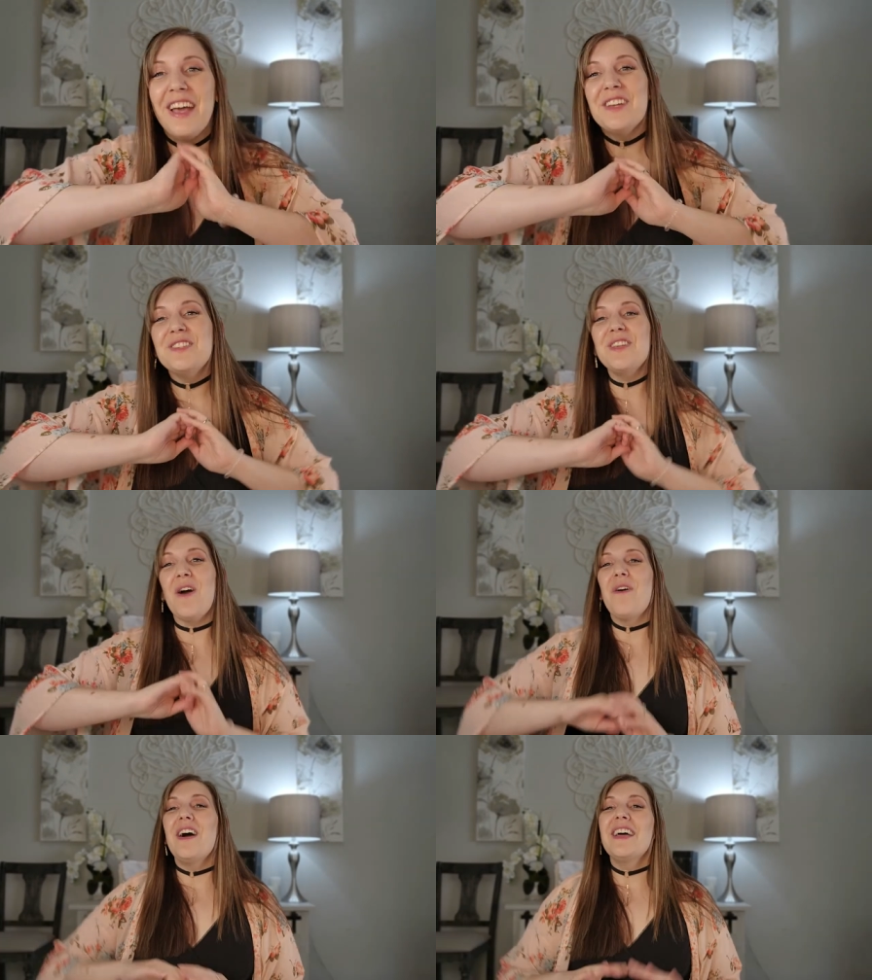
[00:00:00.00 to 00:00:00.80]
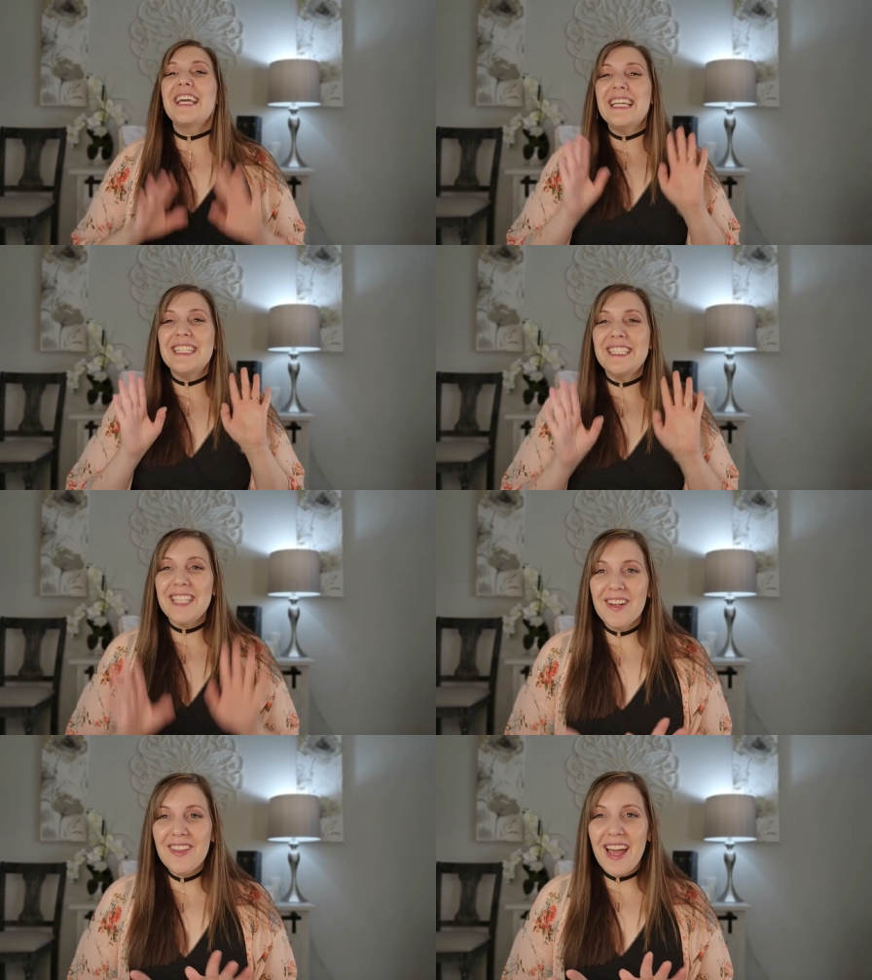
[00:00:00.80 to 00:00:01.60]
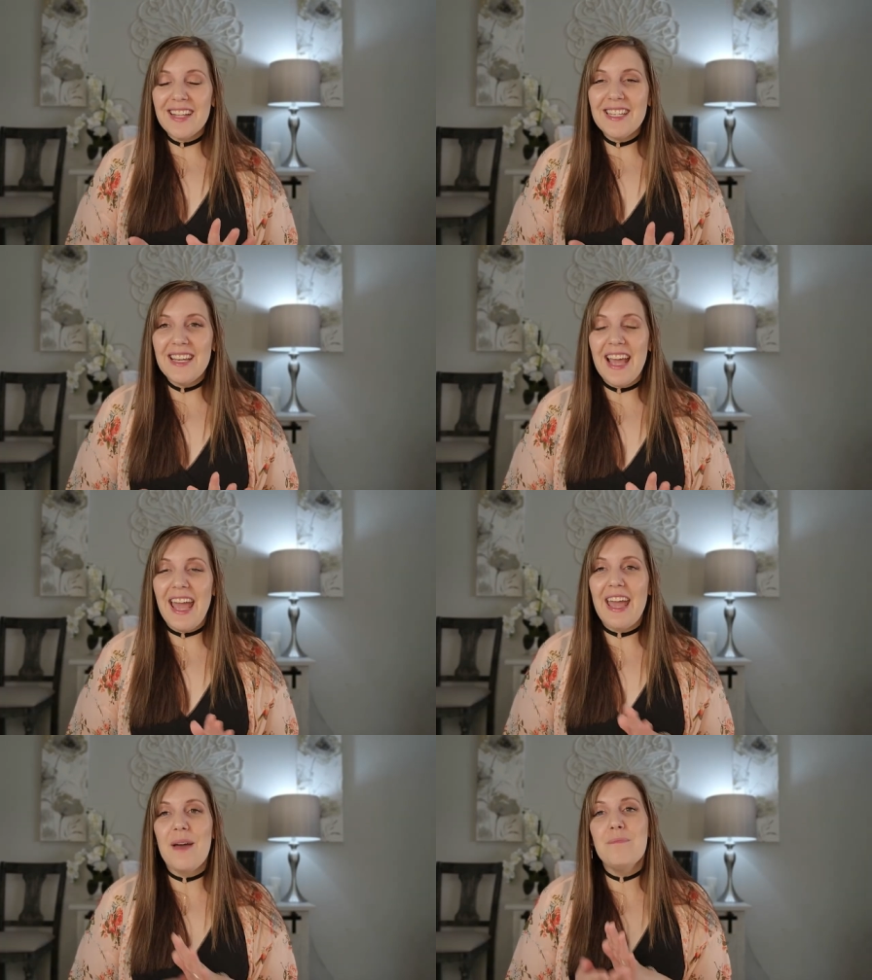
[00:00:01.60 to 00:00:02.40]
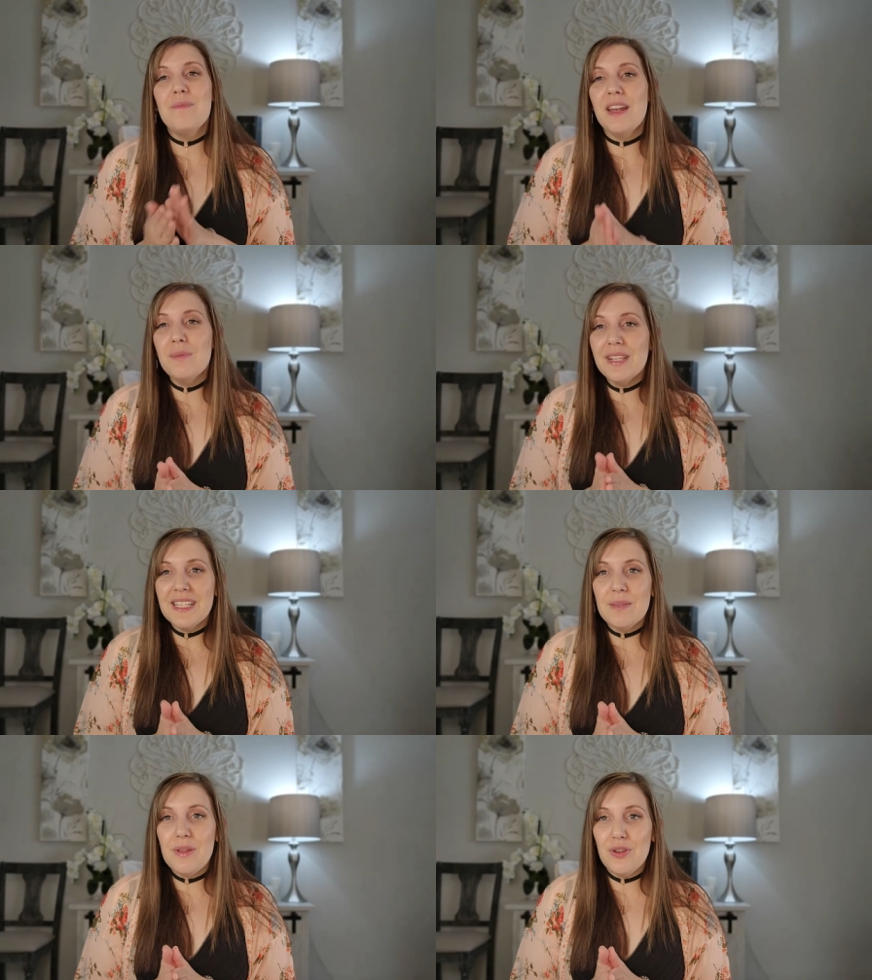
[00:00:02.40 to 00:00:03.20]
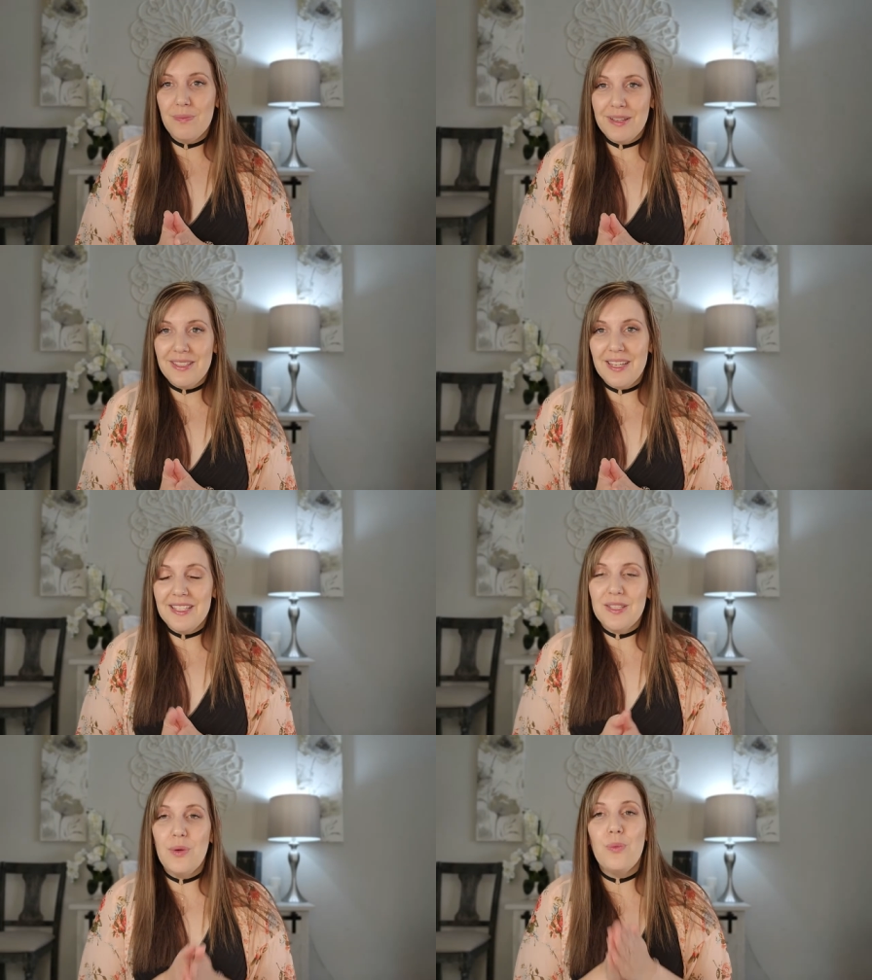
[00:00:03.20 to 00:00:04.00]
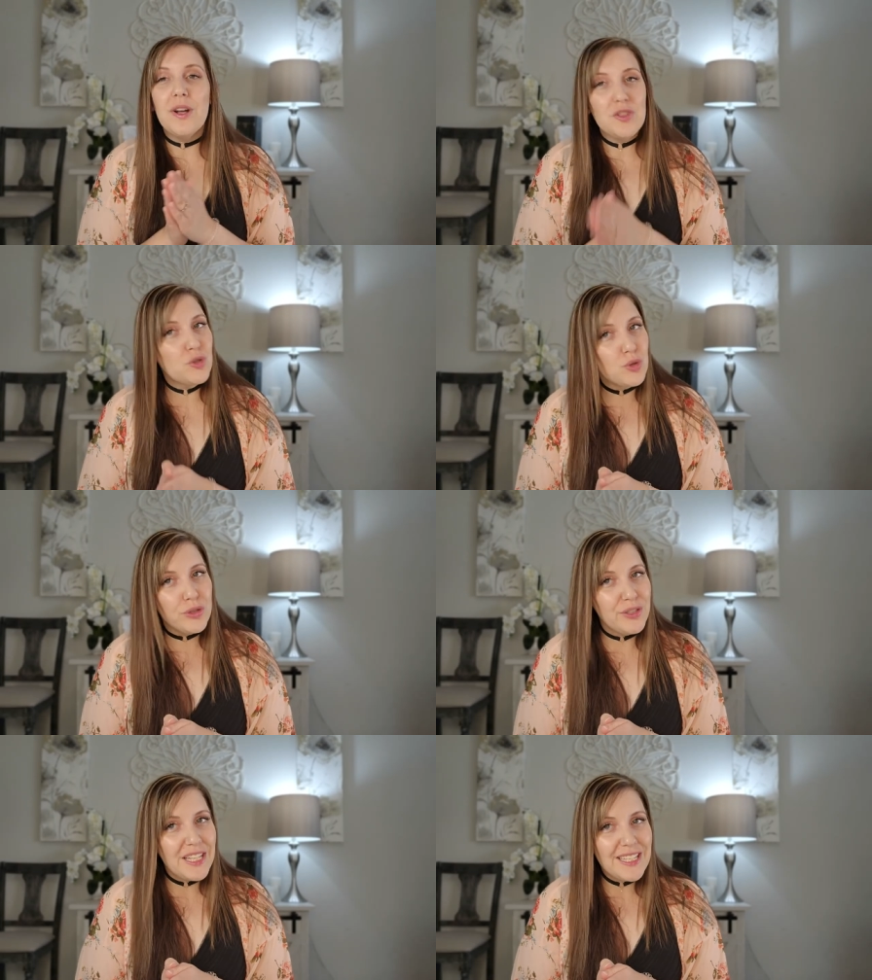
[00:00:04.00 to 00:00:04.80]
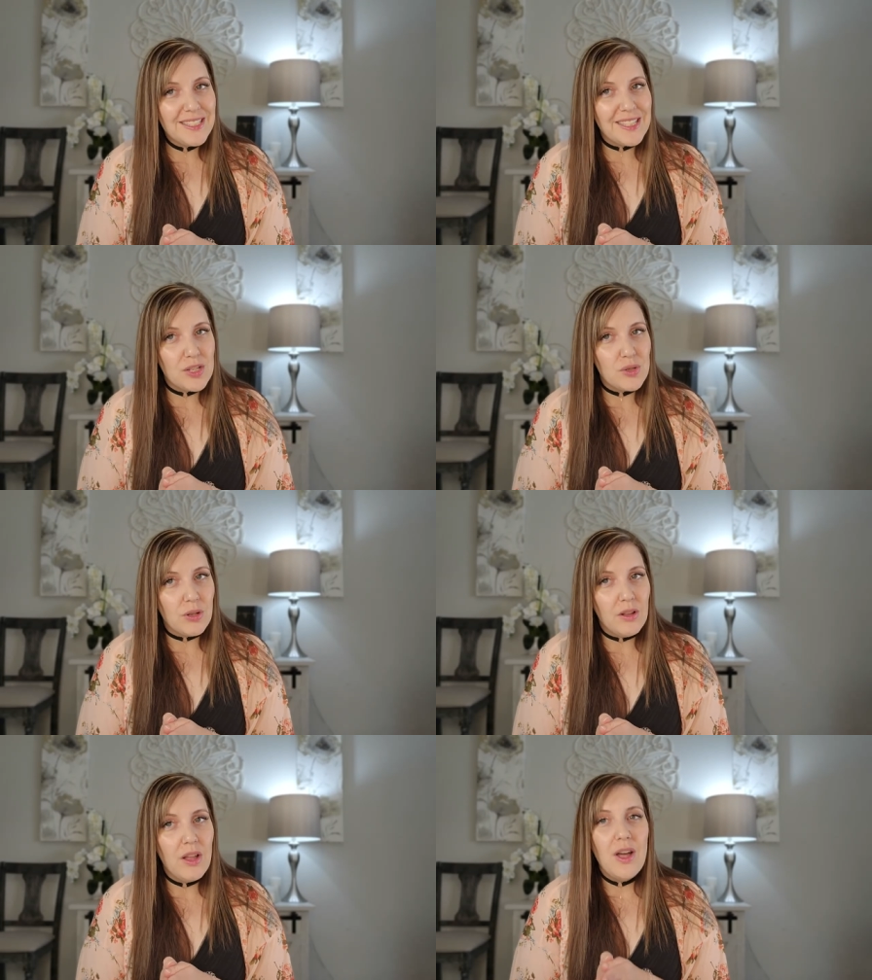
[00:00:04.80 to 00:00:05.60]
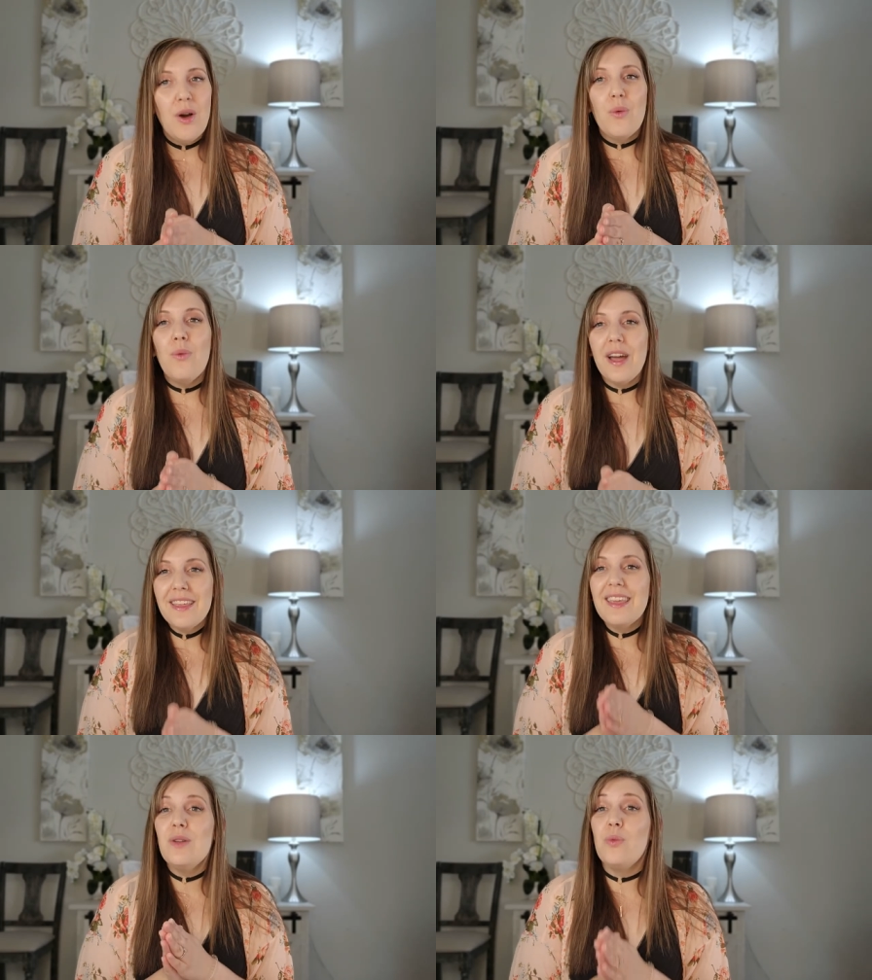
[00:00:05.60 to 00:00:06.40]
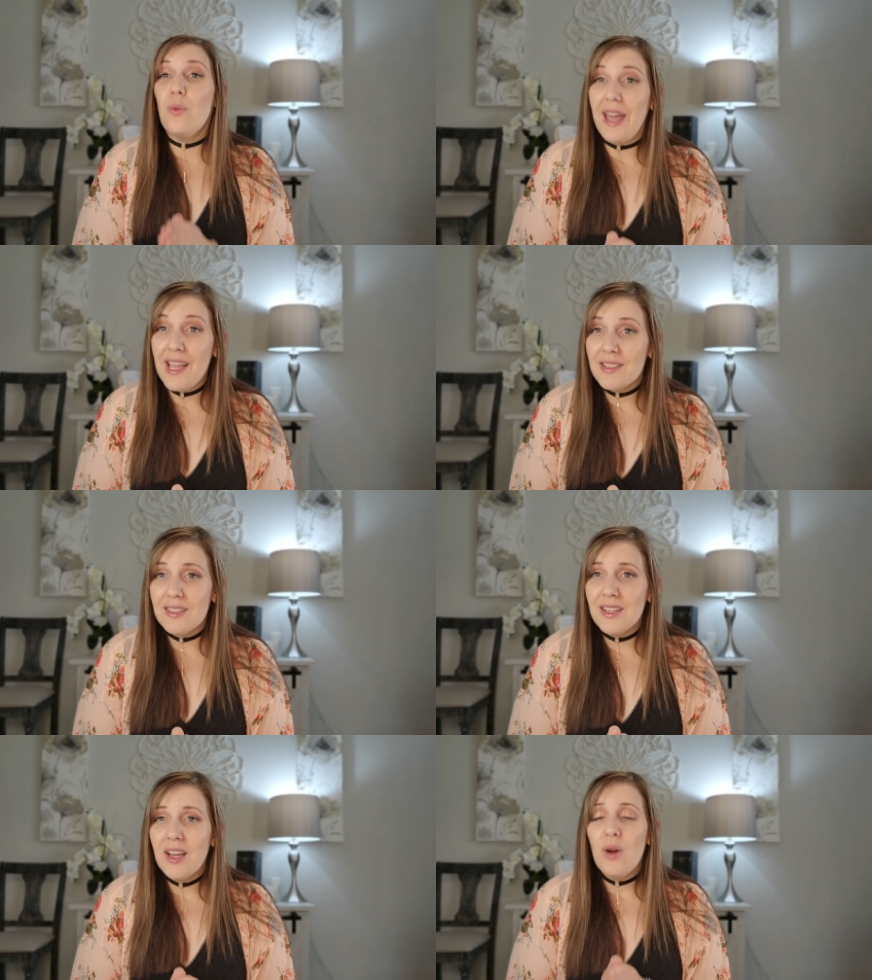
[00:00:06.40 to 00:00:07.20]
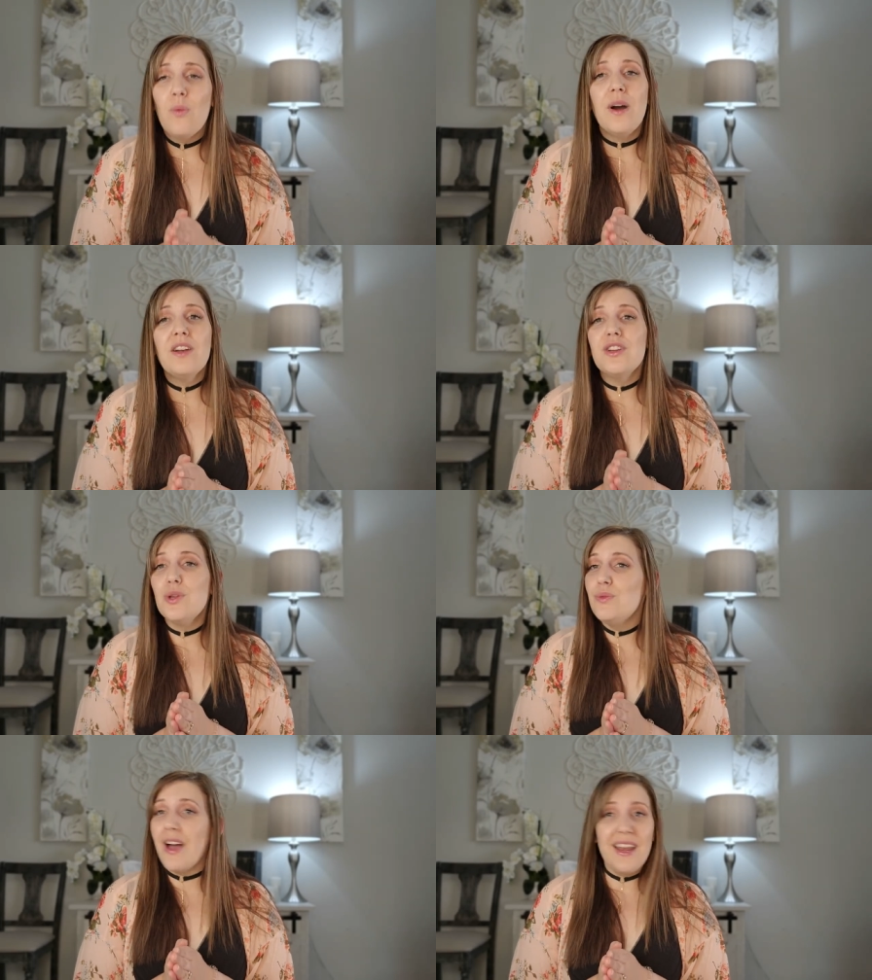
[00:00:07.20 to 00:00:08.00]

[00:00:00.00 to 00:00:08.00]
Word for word: So Consider that today minimalism in your business, what's truly essential, what can wait, what are you not